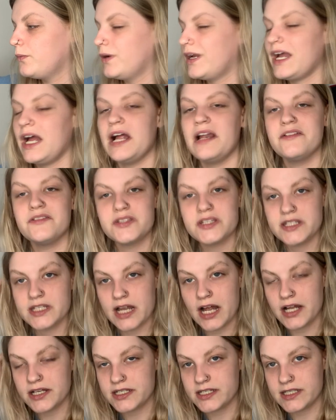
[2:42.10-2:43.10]
We kind of
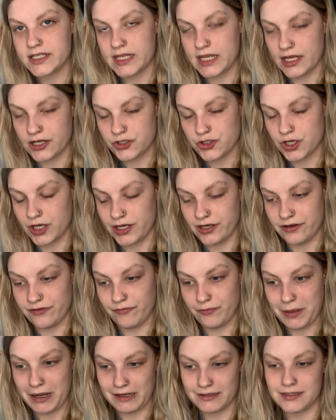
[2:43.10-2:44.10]
start to see a trend
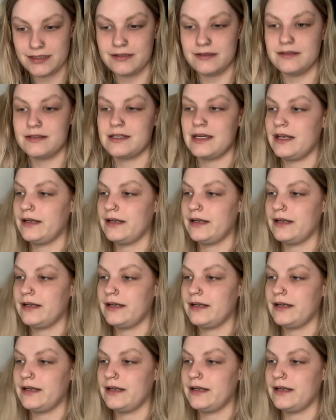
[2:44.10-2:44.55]
of patterns